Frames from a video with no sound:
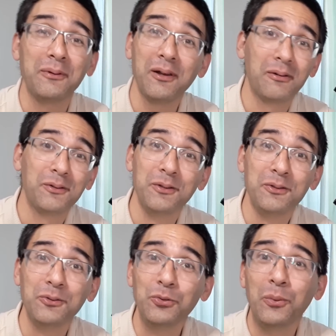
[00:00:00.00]
yeah
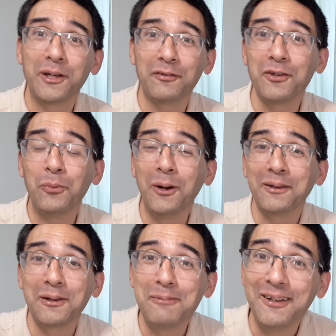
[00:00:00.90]
you, do whatever you
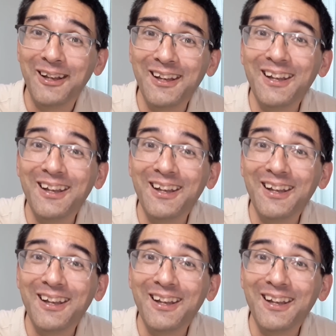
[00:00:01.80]
want i mean